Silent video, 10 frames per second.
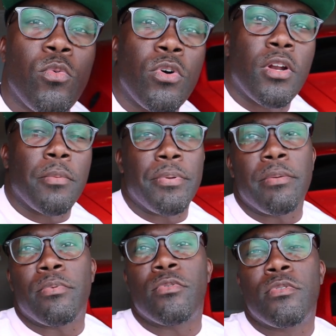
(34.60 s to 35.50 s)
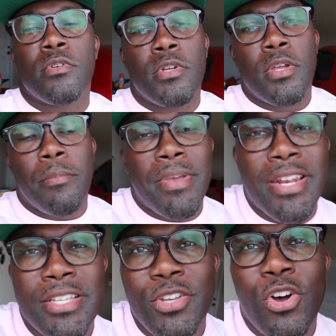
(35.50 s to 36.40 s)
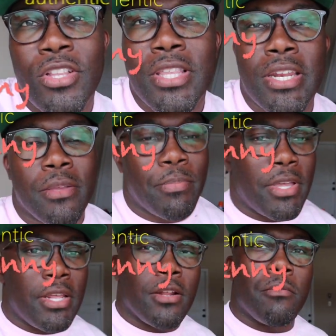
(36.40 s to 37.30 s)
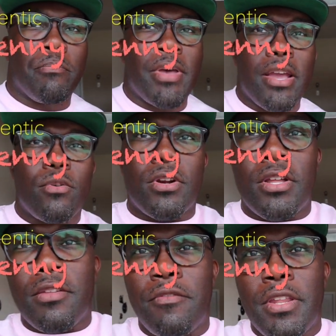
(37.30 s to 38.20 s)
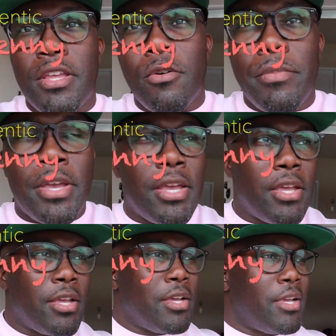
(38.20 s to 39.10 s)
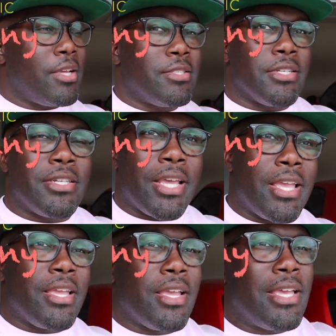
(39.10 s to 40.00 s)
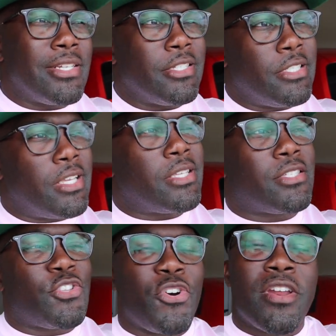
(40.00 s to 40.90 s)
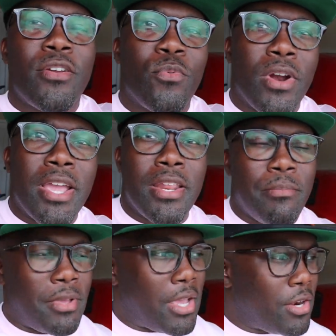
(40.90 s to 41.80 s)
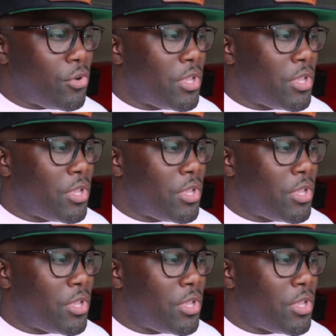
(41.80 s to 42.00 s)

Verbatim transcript: What up, people? Man, it's Authentic Benny. and I'm back with another video, man. And today, it just started raining, man. I know